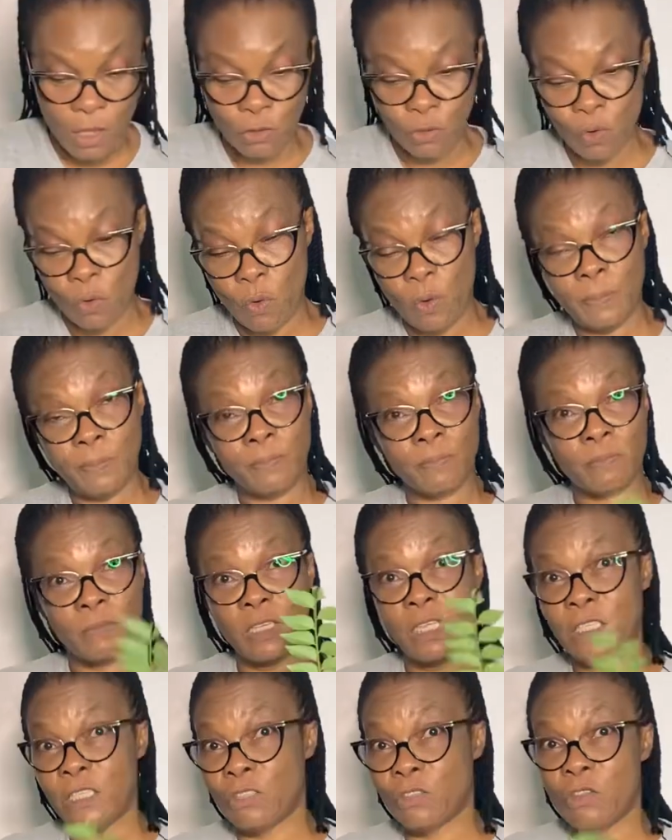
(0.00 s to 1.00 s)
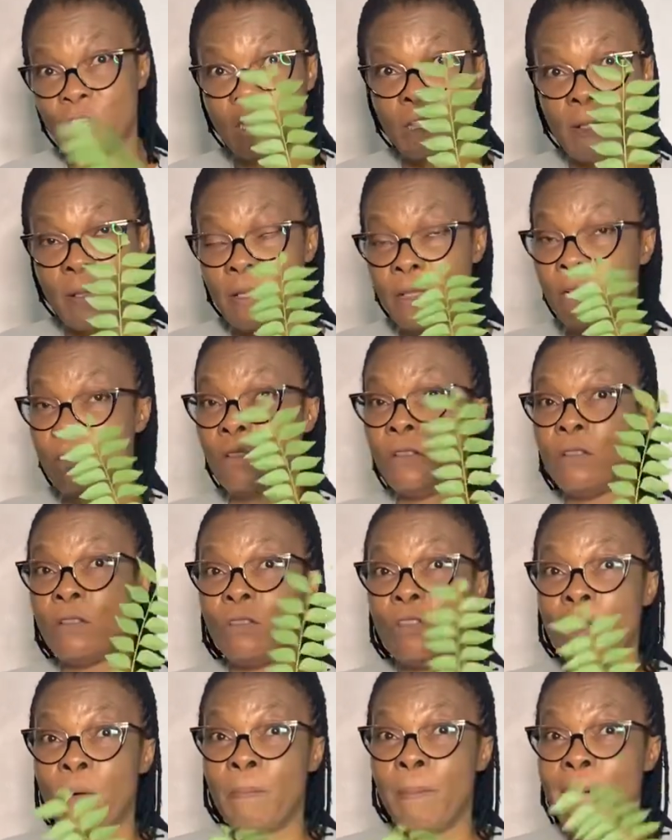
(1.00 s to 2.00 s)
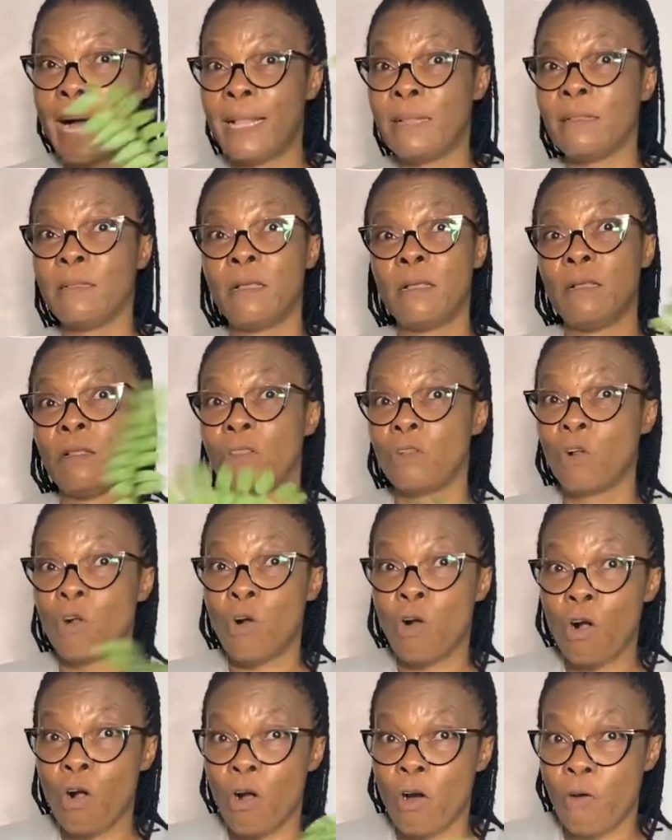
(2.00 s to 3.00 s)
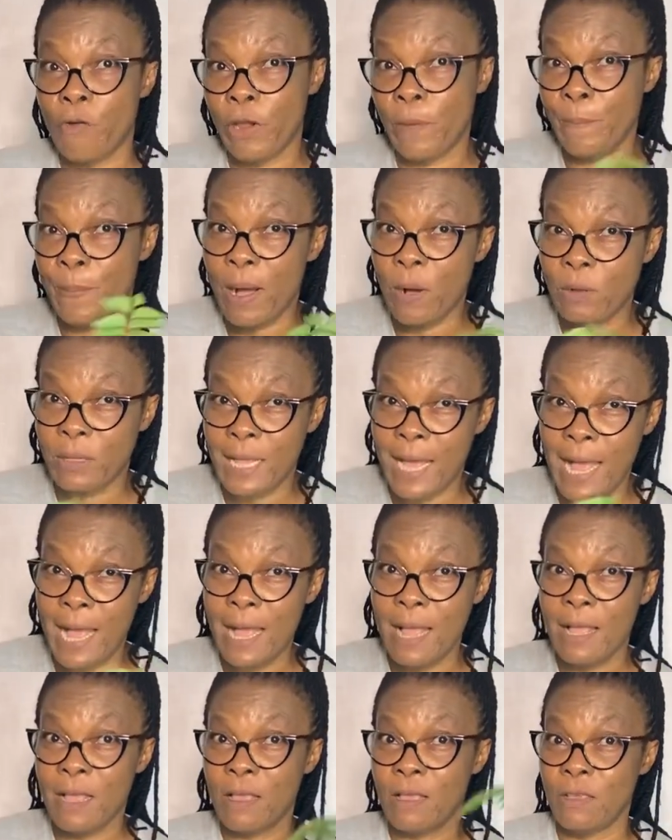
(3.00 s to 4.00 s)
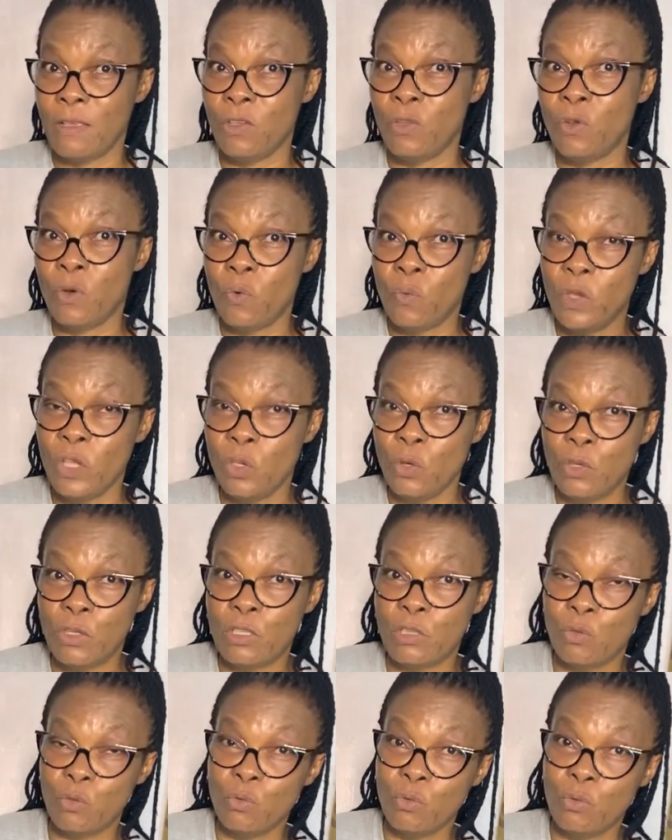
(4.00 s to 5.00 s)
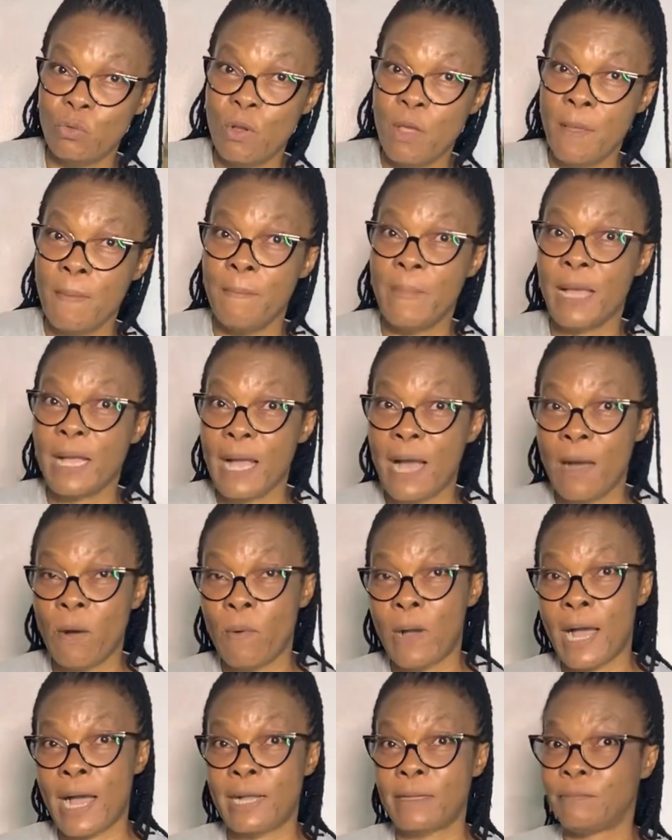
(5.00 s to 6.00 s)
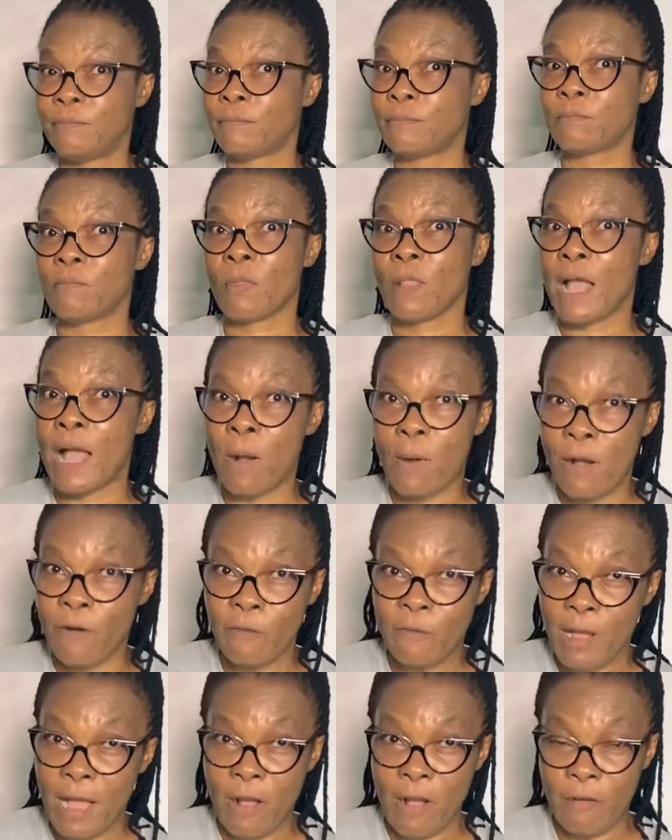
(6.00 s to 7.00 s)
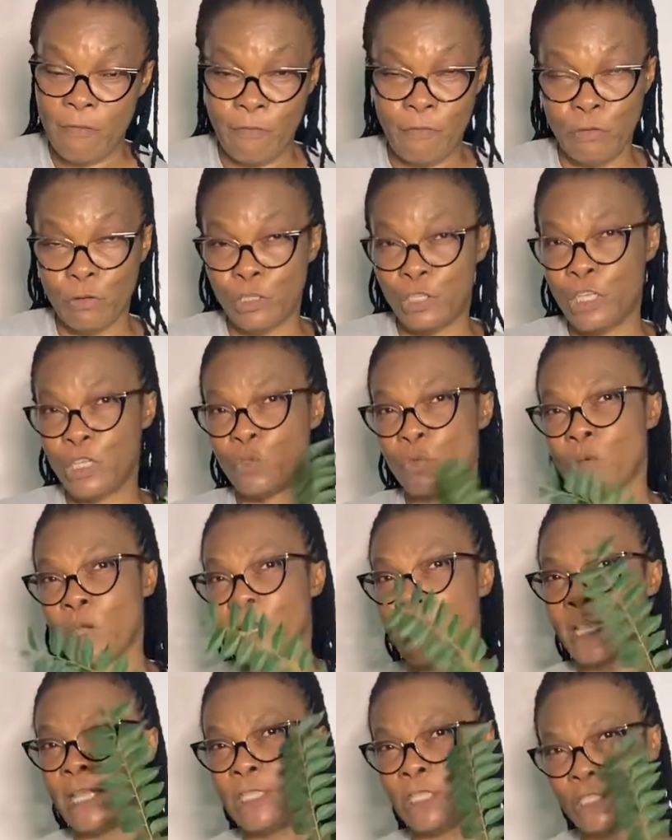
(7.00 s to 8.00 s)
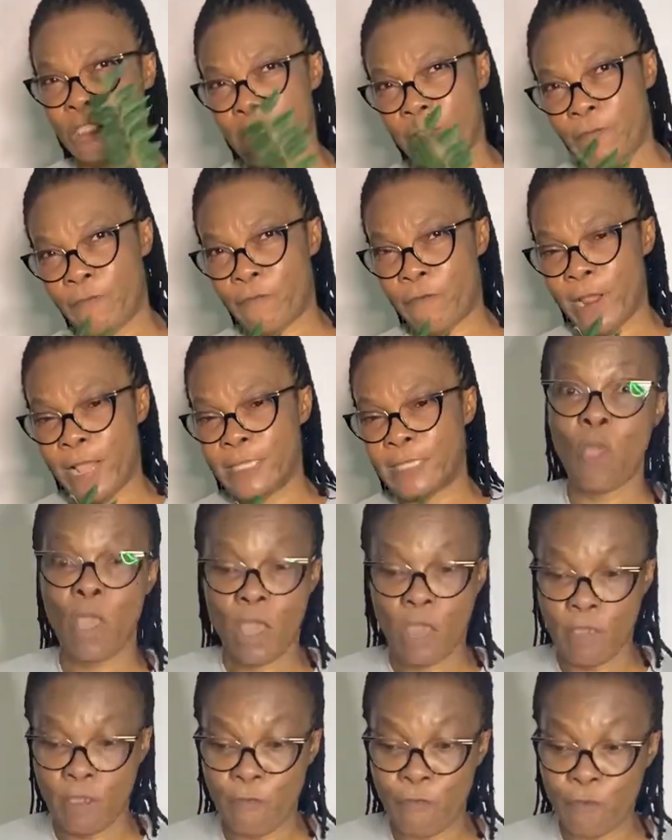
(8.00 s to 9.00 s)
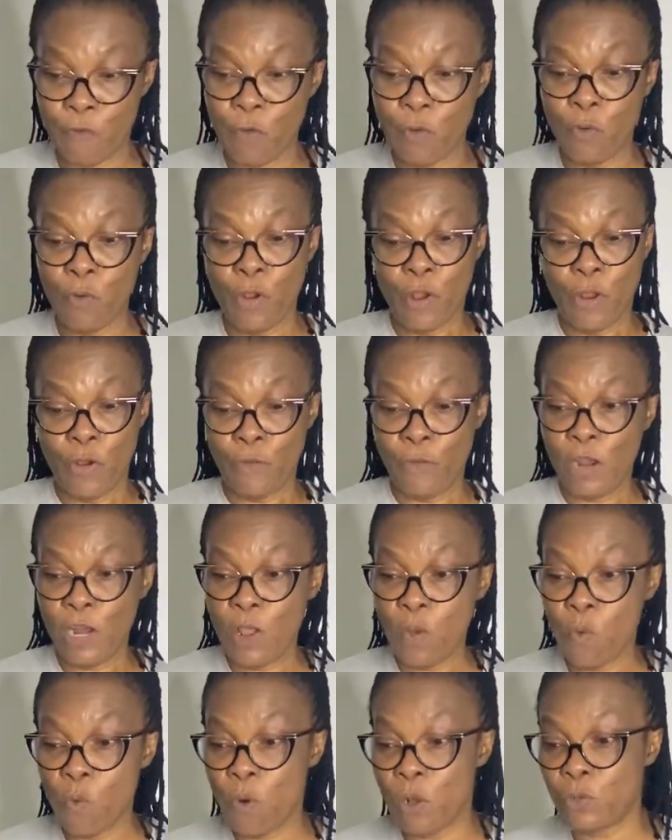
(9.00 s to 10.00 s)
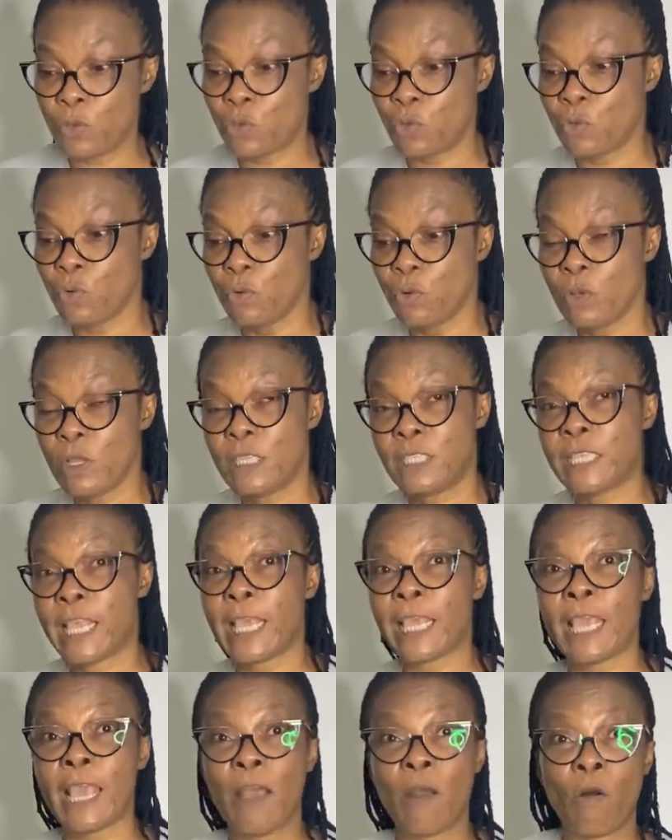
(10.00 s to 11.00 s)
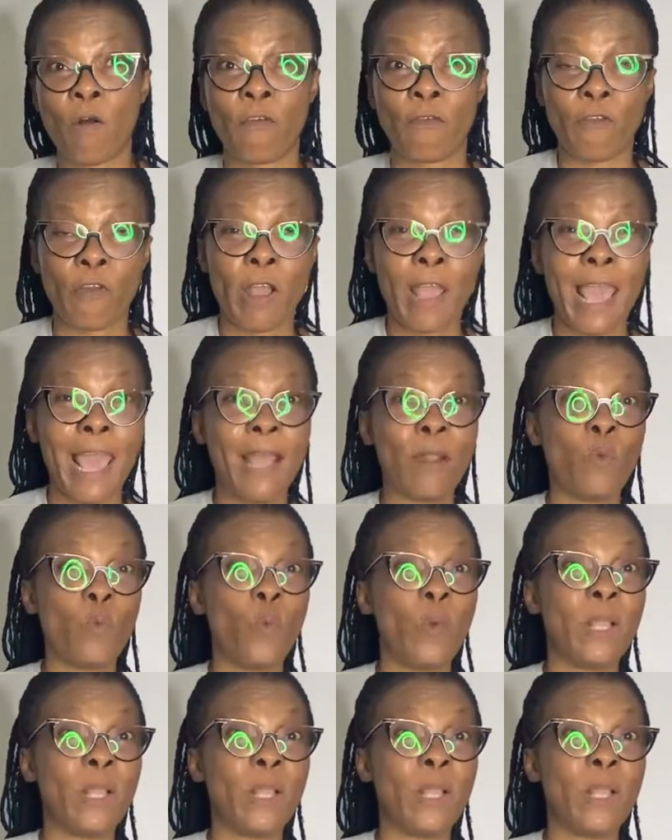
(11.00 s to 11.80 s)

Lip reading: So this is not the normal curry powder, we use to make our food. This one is different. If you really want to take care of your hair